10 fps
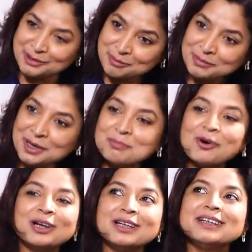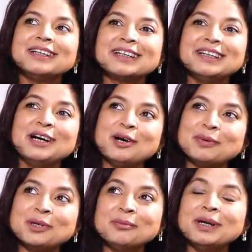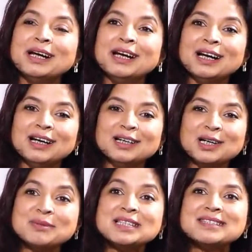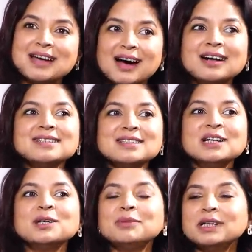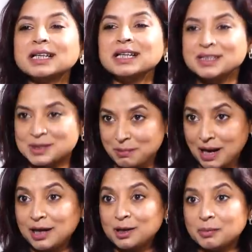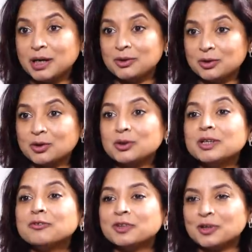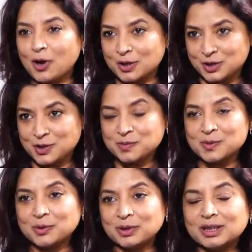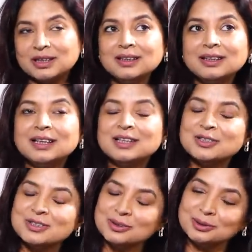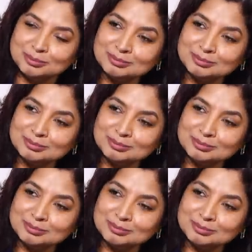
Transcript: romba important irukku. Appuram number stars da number ke inspire pandrom different costumes potute. So